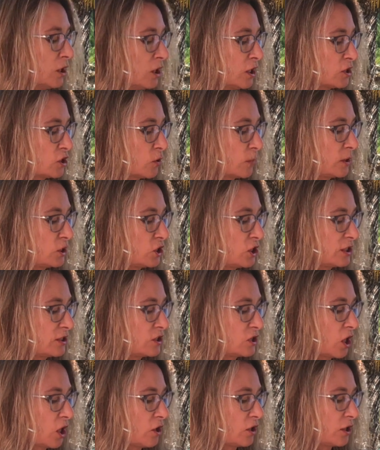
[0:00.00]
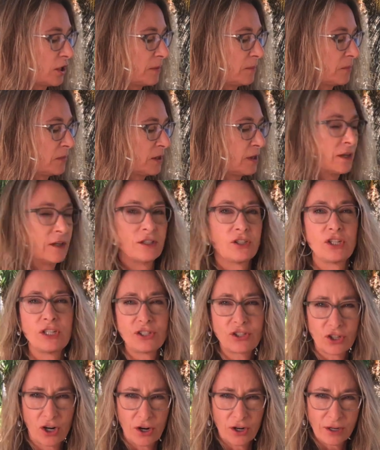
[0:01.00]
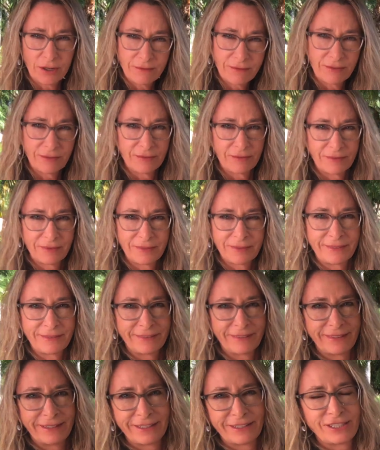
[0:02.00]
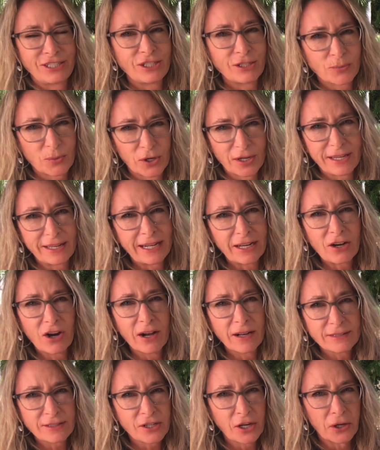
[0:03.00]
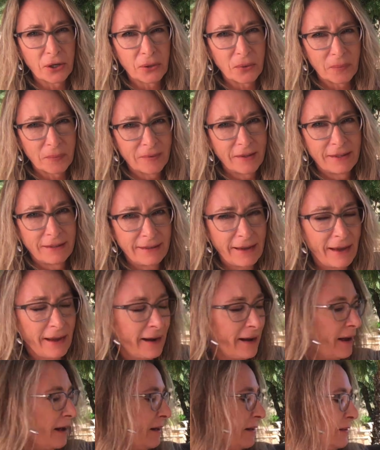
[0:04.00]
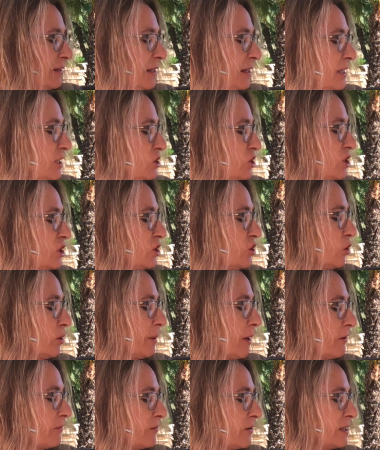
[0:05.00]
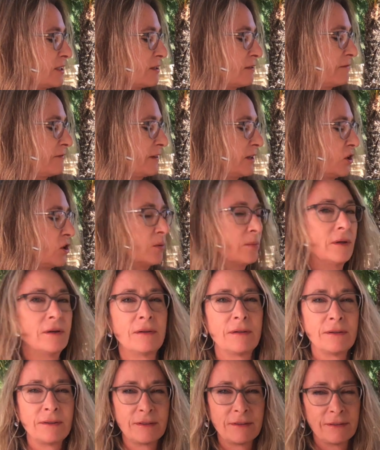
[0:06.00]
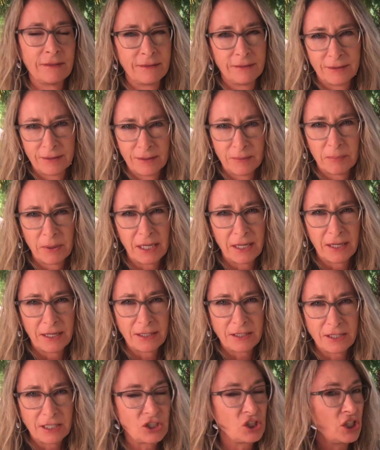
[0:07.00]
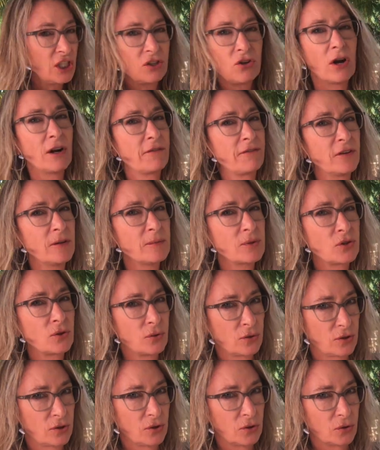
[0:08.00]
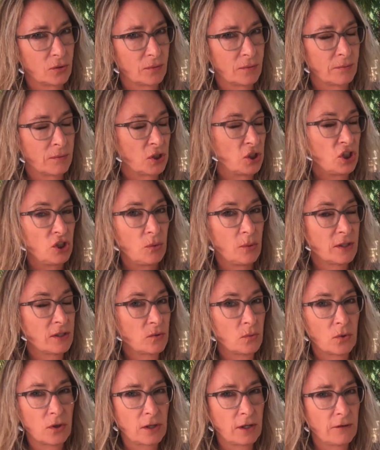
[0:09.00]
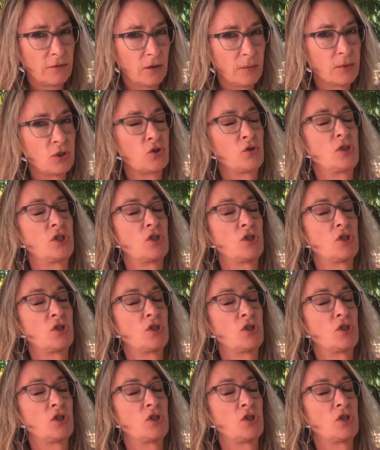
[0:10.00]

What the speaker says: So when she started, she was working at Costco. Yeah. And she knew about Friends in Film, and she'd gone to film school too, but she wasn't working in the film industry.